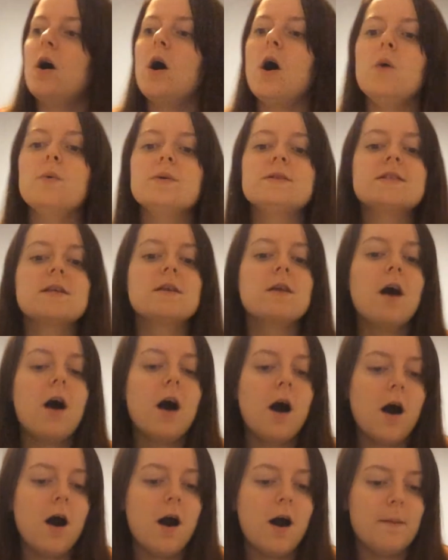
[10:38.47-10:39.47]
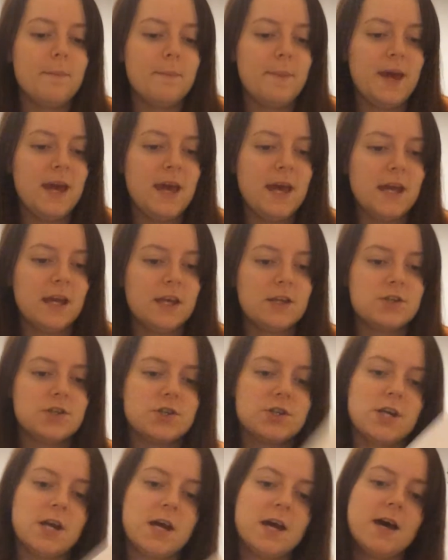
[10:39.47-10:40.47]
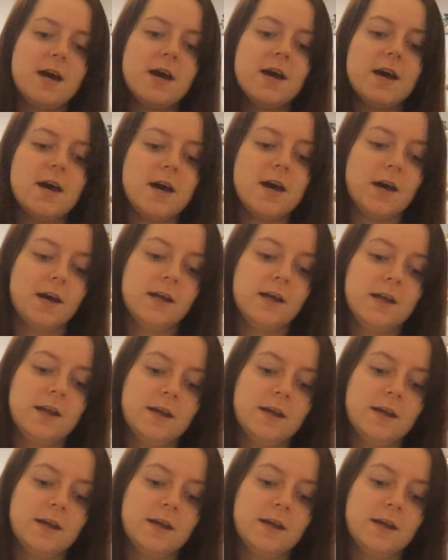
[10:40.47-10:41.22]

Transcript: Oh, it's an art picture.